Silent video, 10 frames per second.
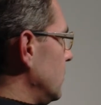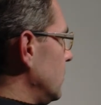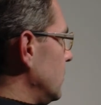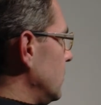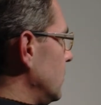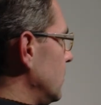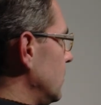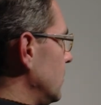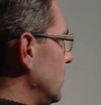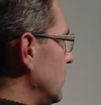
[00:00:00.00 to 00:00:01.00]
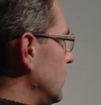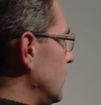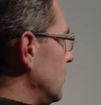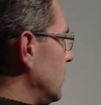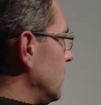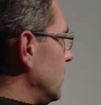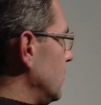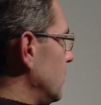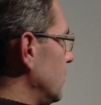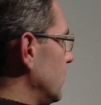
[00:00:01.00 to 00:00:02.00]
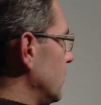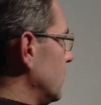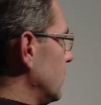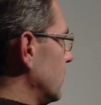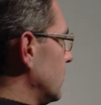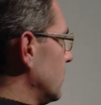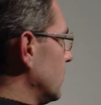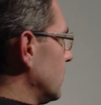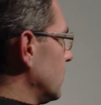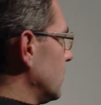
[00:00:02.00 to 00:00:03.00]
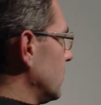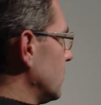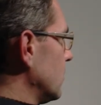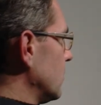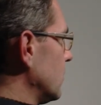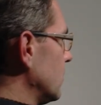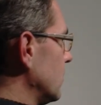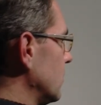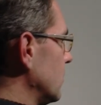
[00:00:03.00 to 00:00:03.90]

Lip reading: (not speaking)